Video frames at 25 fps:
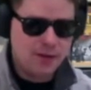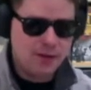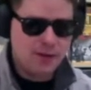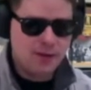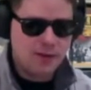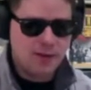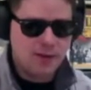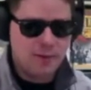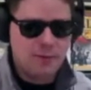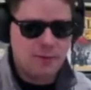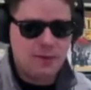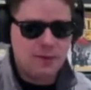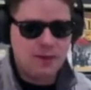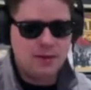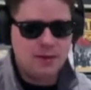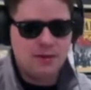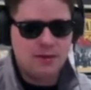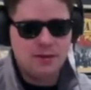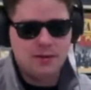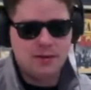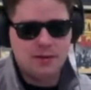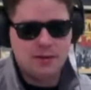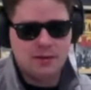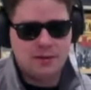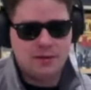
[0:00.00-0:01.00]
I mean,
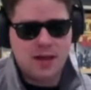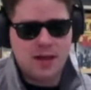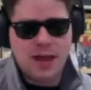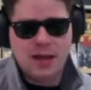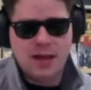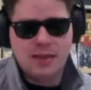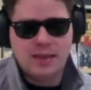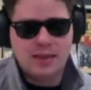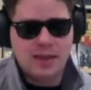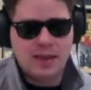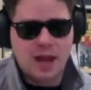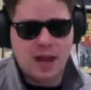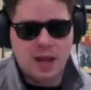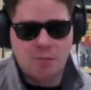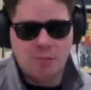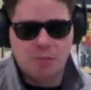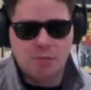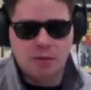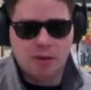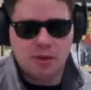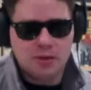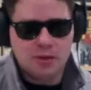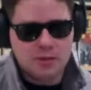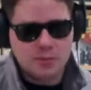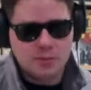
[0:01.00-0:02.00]
Night at the
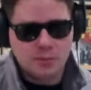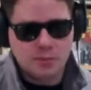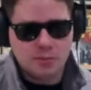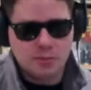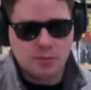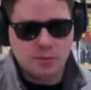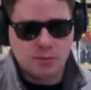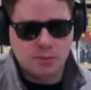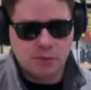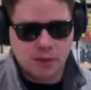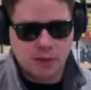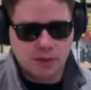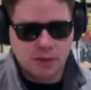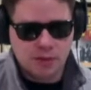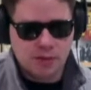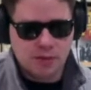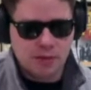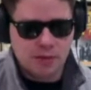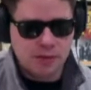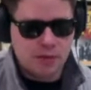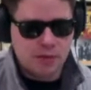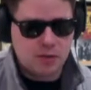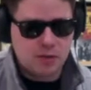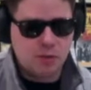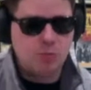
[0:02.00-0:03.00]
Opera is one of
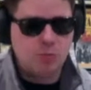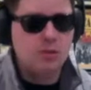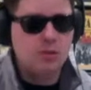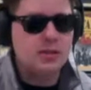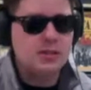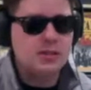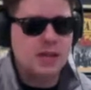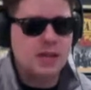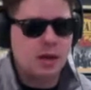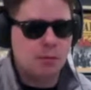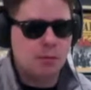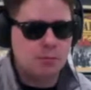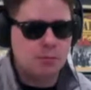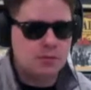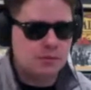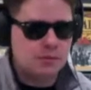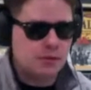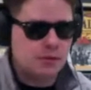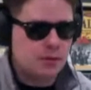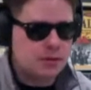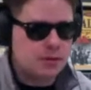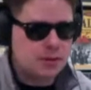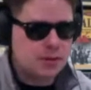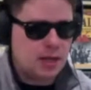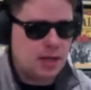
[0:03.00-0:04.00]
the coolest albums of
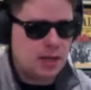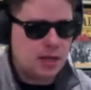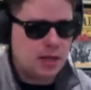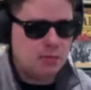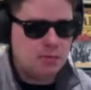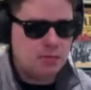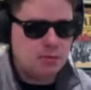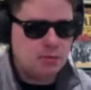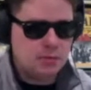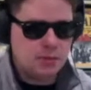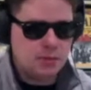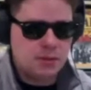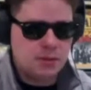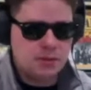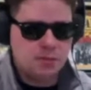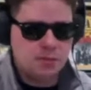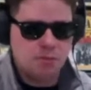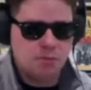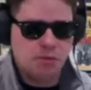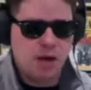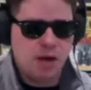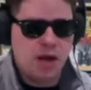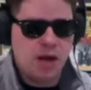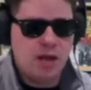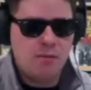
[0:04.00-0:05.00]
all time, just because
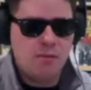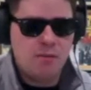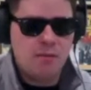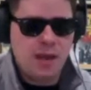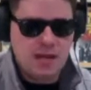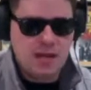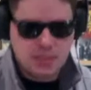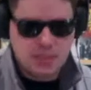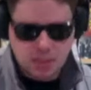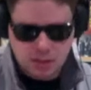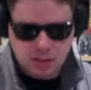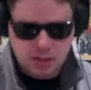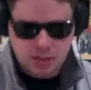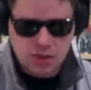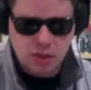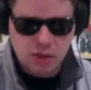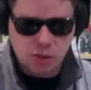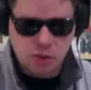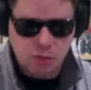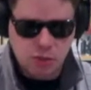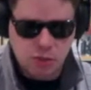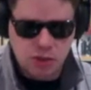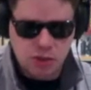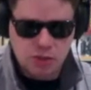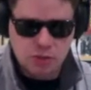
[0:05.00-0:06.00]
Brian May does
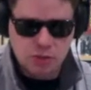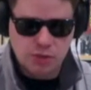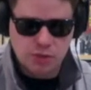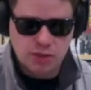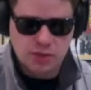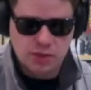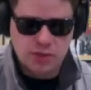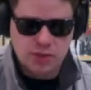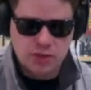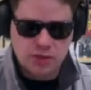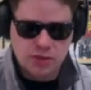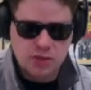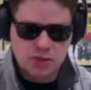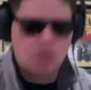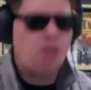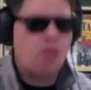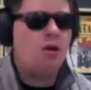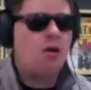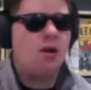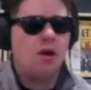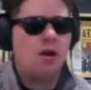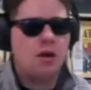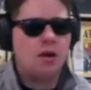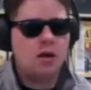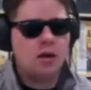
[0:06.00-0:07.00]
so much with his
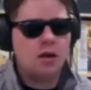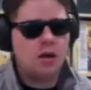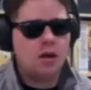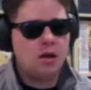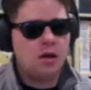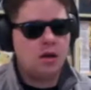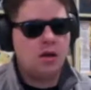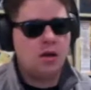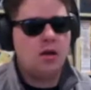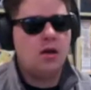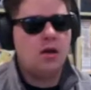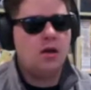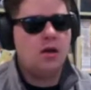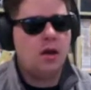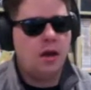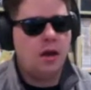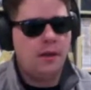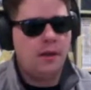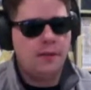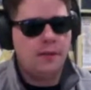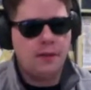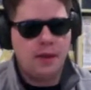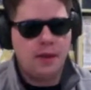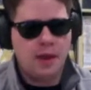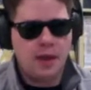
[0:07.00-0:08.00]
guitar,
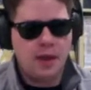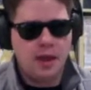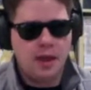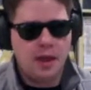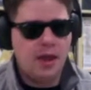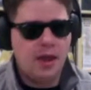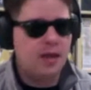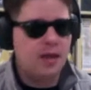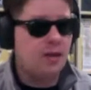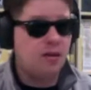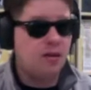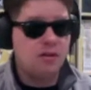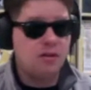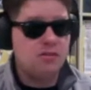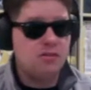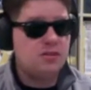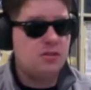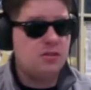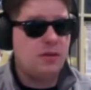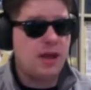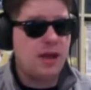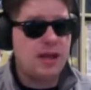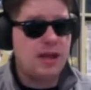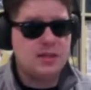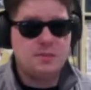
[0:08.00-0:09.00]
and it
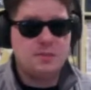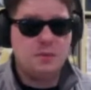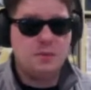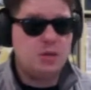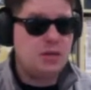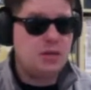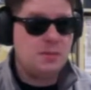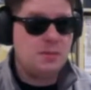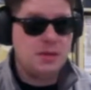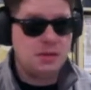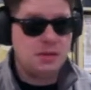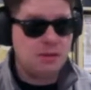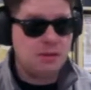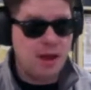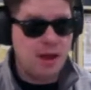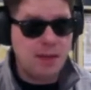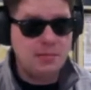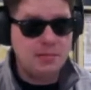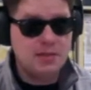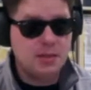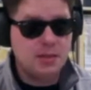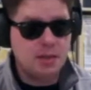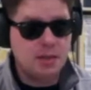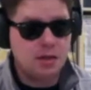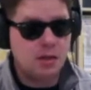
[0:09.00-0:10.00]
also has Bohemian
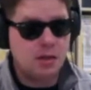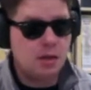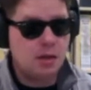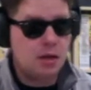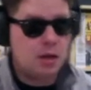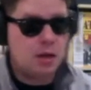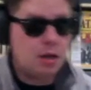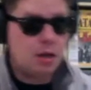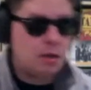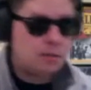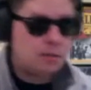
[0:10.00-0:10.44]
Rhapsody on it.